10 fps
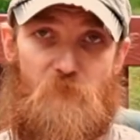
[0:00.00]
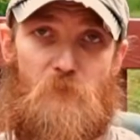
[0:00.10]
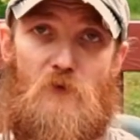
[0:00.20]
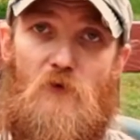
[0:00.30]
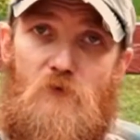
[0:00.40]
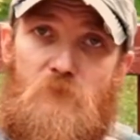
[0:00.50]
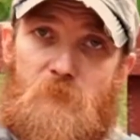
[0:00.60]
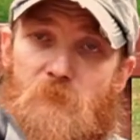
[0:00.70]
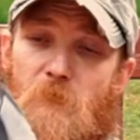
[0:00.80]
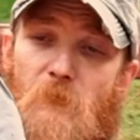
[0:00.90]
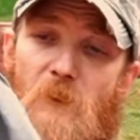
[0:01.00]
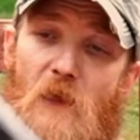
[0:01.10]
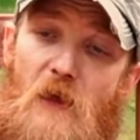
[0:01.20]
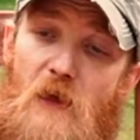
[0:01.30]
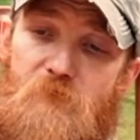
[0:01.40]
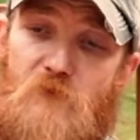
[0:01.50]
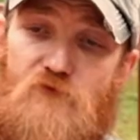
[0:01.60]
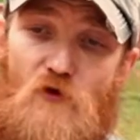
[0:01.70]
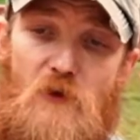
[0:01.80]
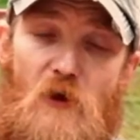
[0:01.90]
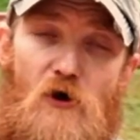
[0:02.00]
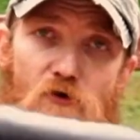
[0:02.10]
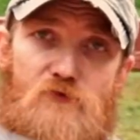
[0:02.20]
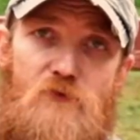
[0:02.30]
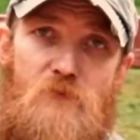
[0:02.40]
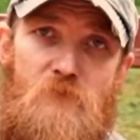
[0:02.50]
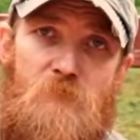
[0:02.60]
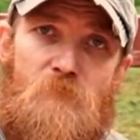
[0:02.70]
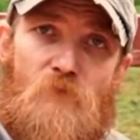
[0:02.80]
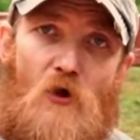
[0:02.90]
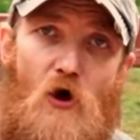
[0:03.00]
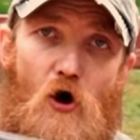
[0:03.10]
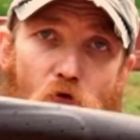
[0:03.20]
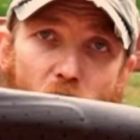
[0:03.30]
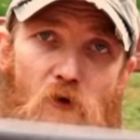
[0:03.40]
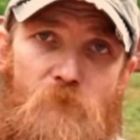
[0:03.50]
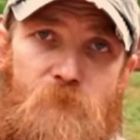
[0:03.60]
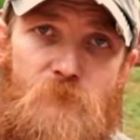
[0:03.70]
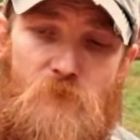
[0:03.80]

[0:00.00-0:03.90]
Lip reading: pillow, I have the Trekology Olaf